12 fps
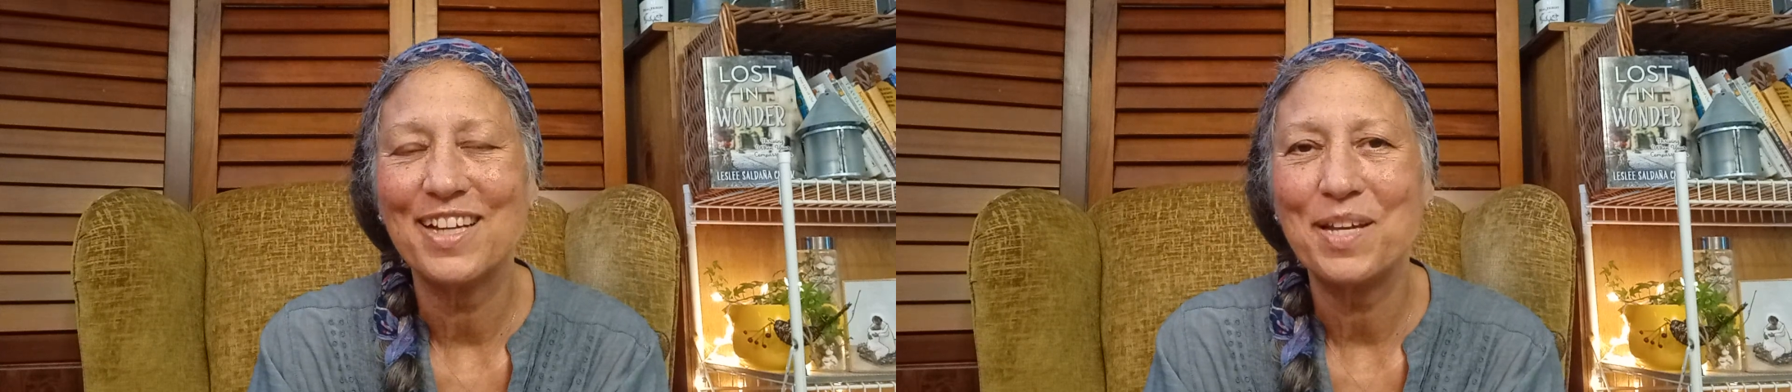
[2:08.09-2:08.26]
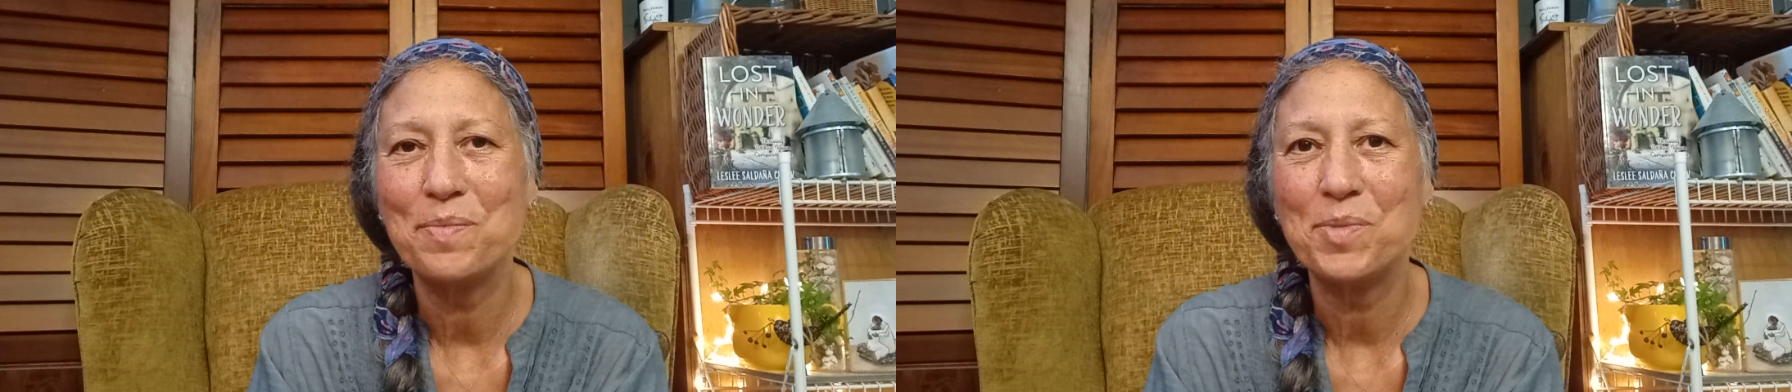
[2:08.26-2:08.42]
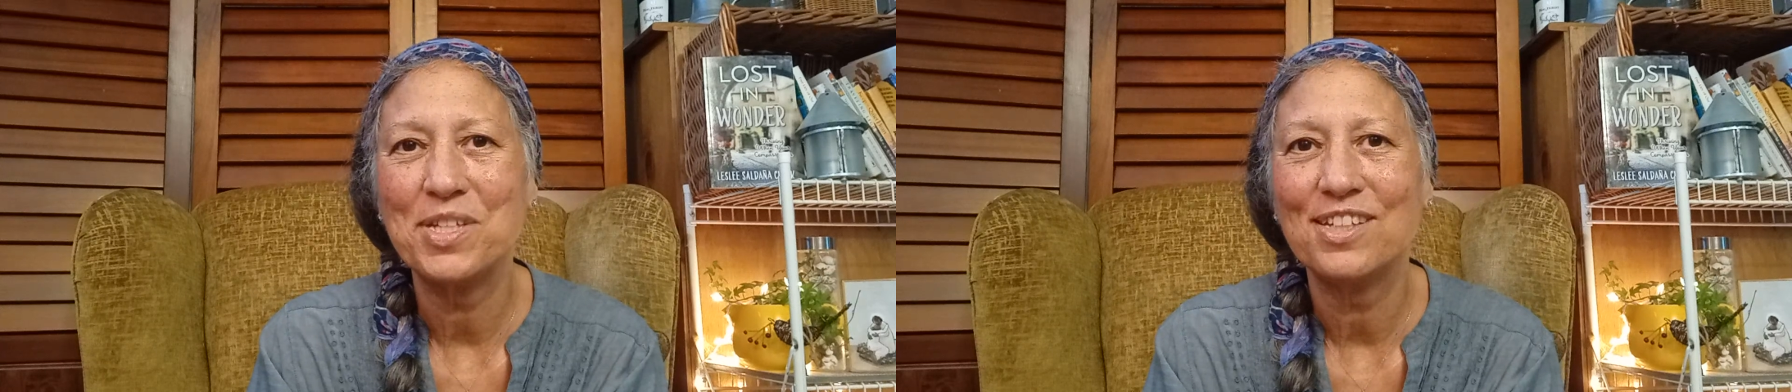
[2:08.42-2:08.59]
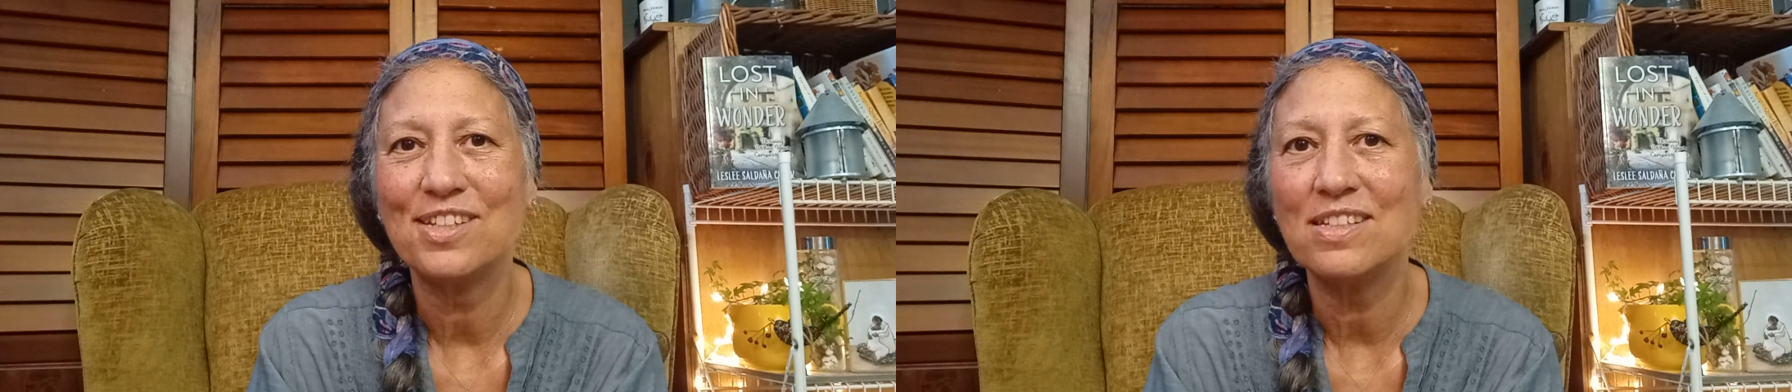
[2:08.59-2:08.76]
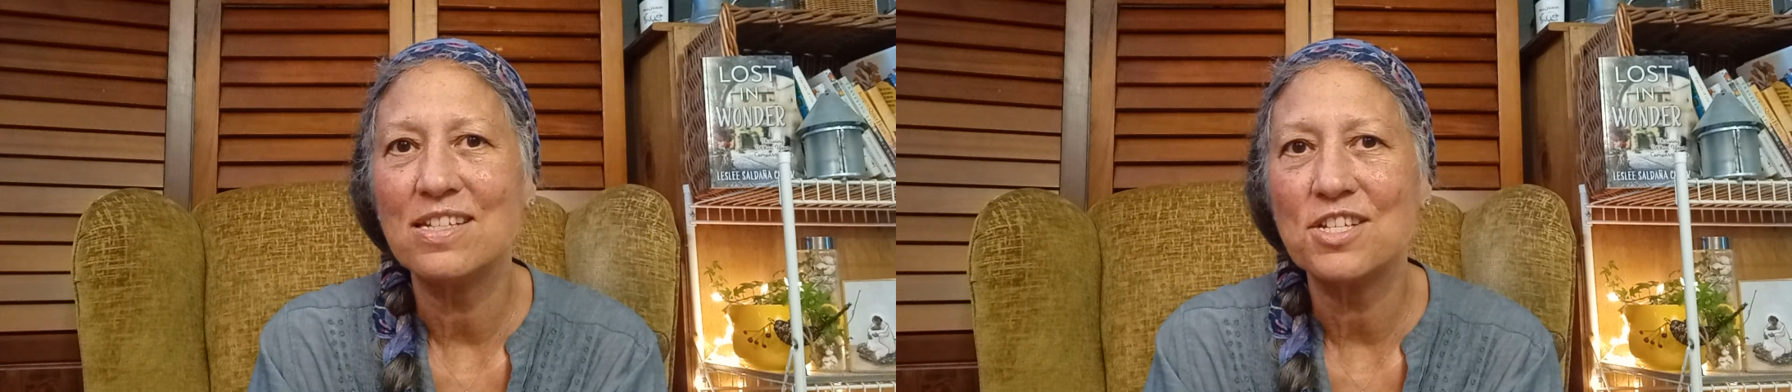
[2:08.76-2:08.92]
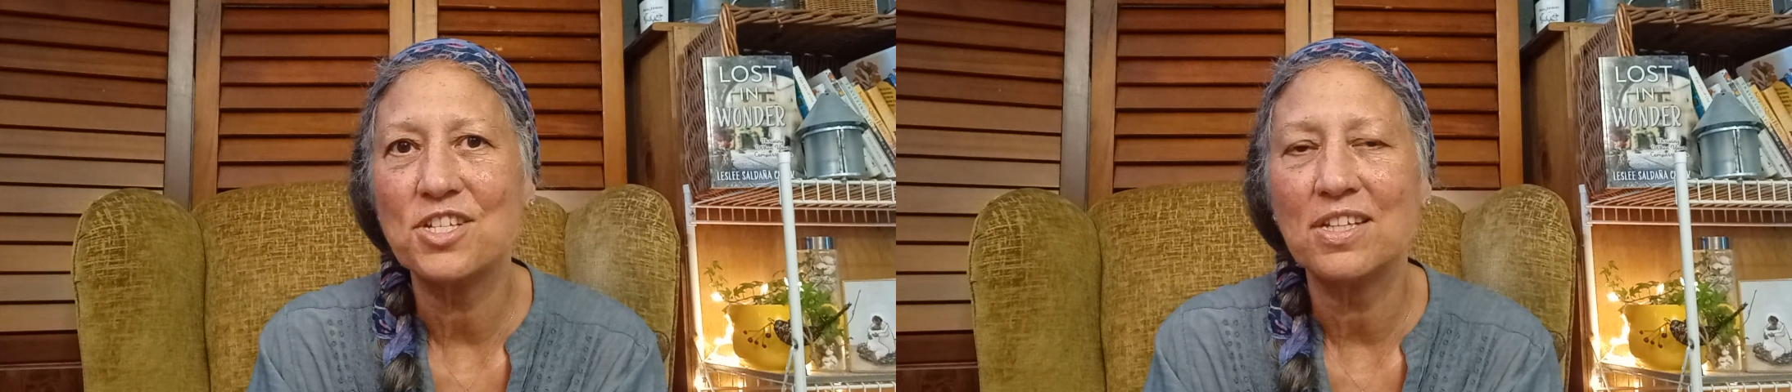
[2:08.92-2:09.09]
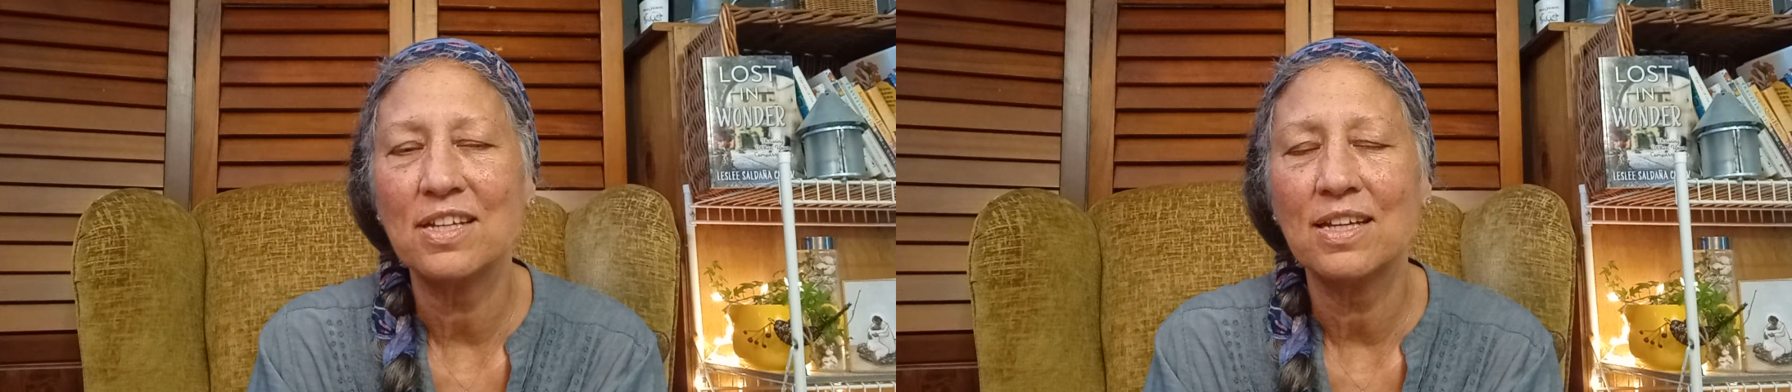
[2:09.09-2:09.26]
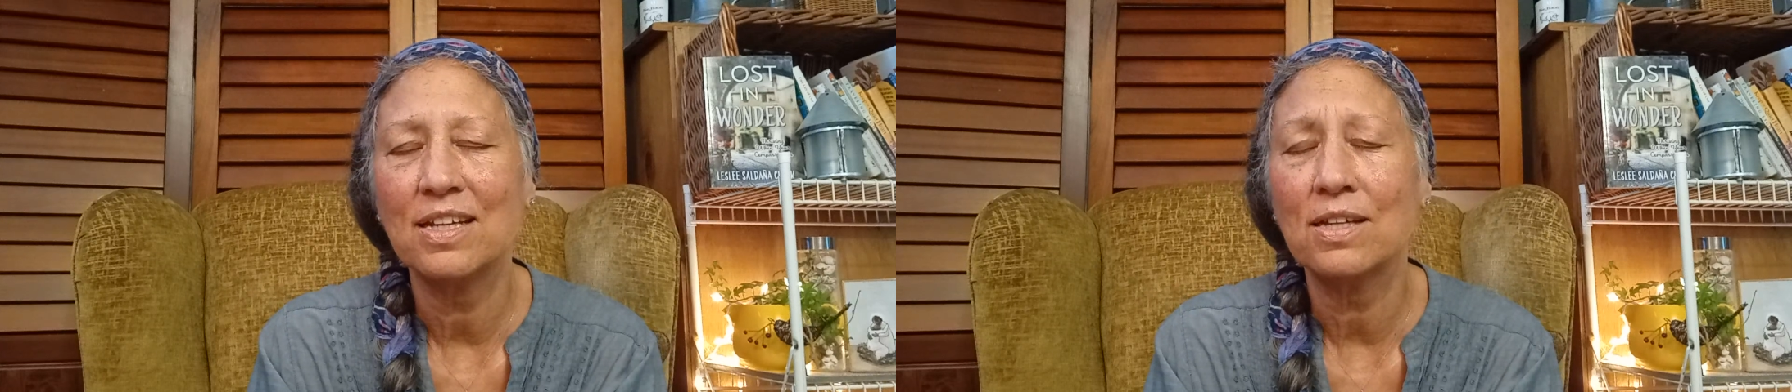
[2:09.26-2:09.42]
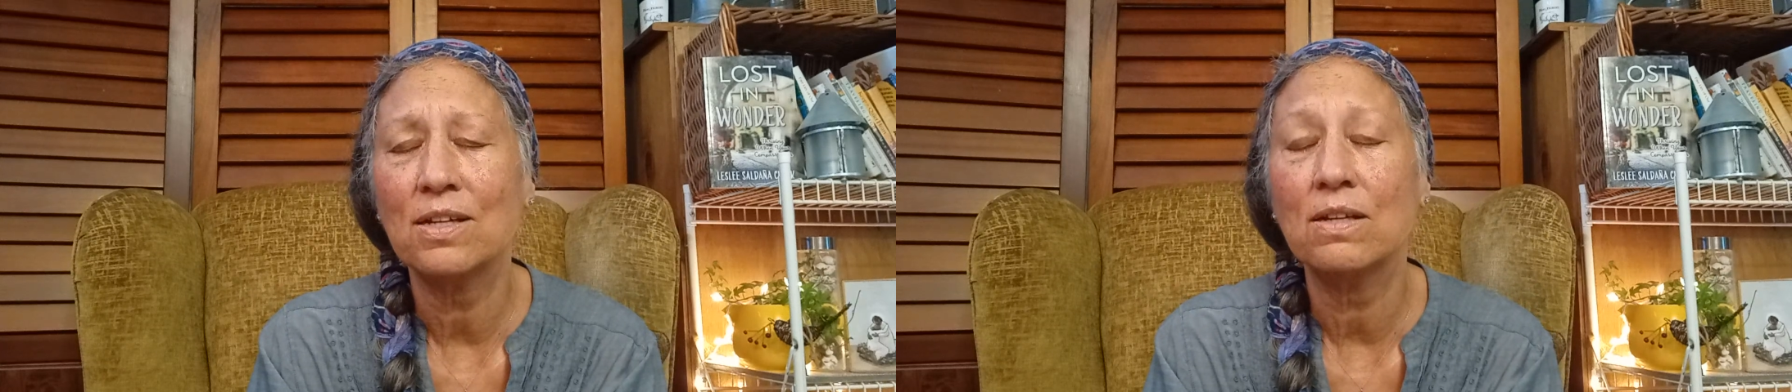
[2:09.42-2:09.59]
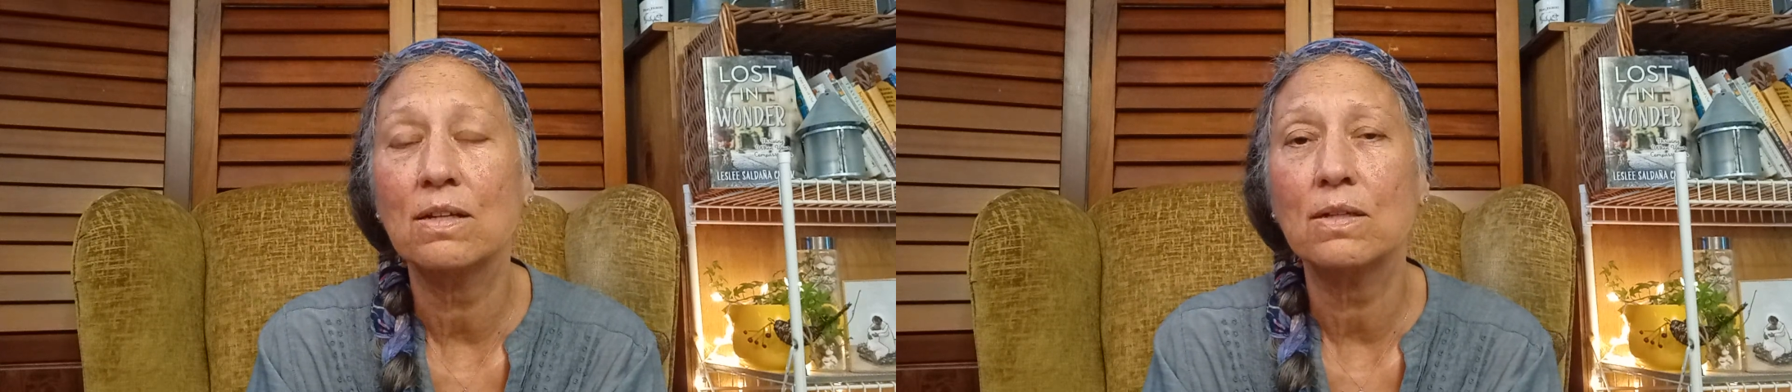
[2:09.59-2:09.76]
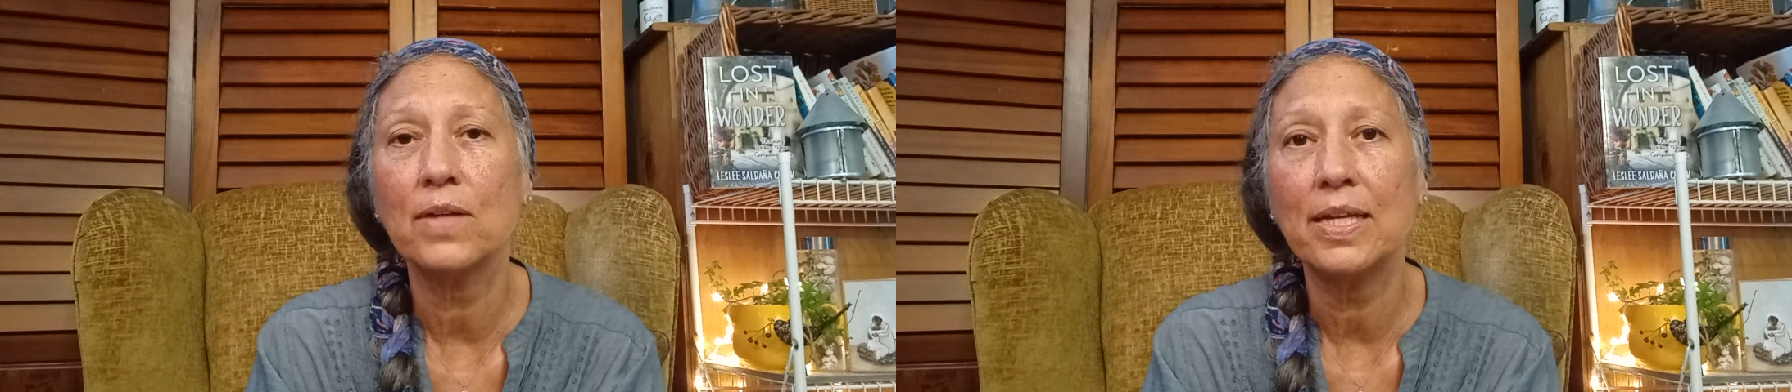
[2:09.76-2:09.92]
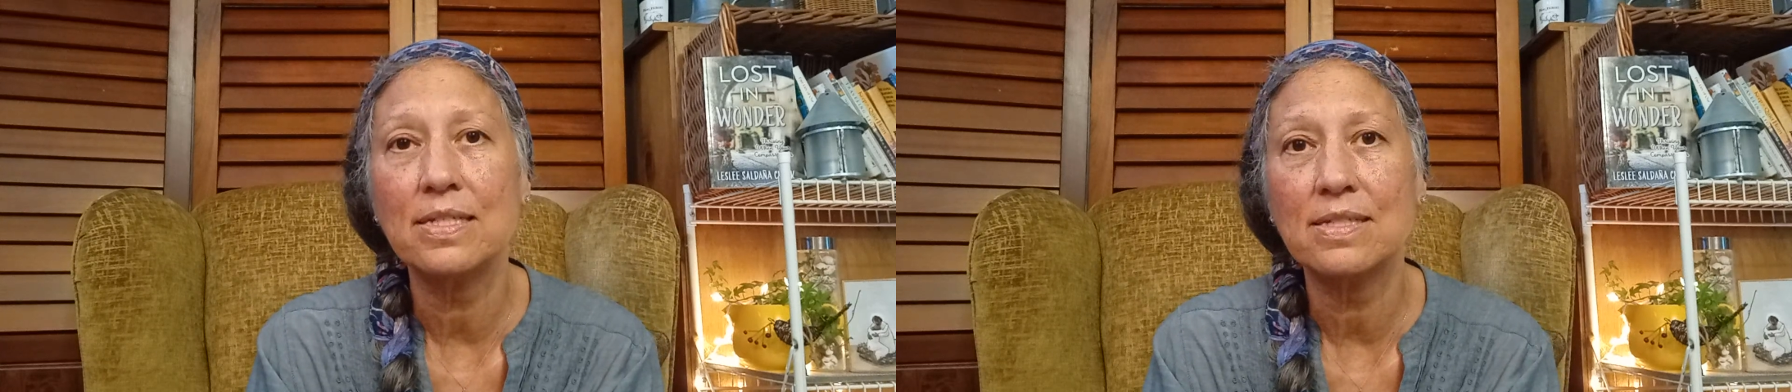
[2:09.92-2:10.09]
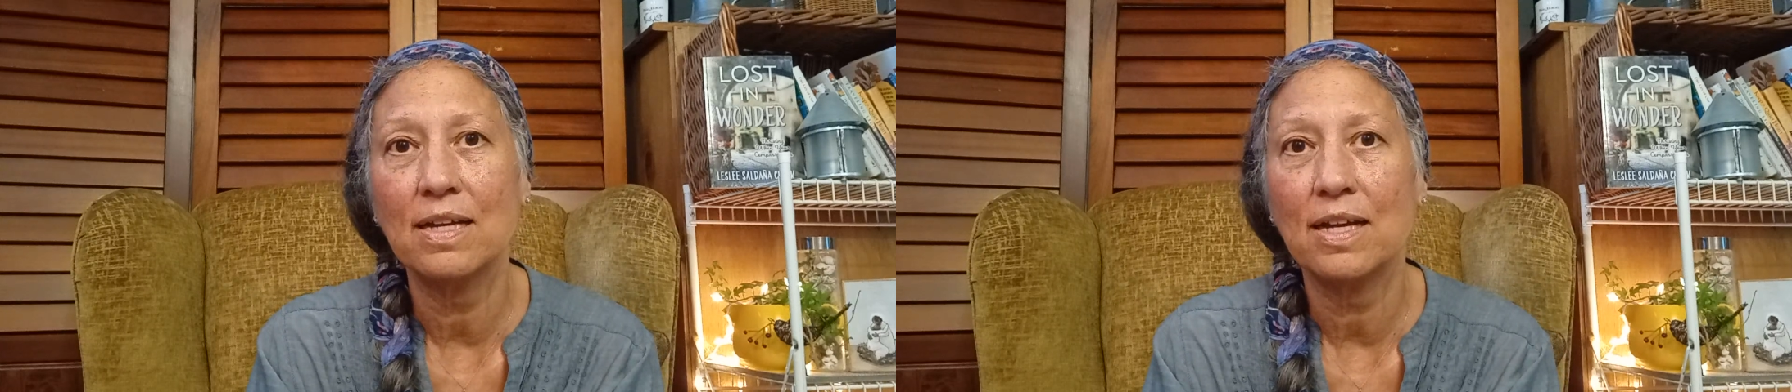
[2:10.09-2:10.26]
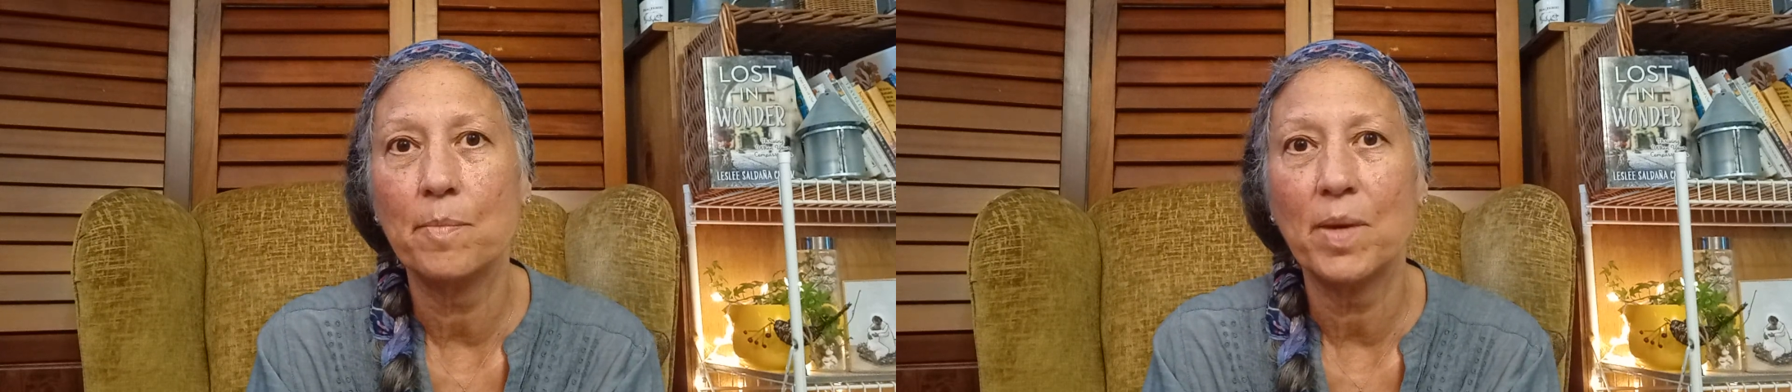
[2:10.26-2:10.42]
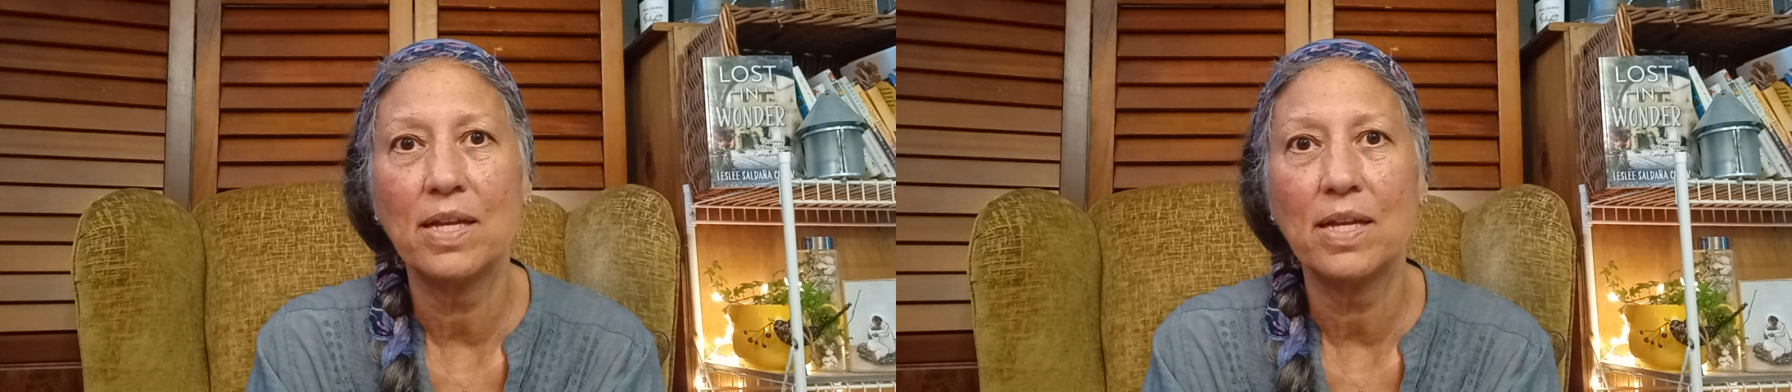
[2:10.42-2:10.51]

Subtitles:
I'd been teaching, had a great time.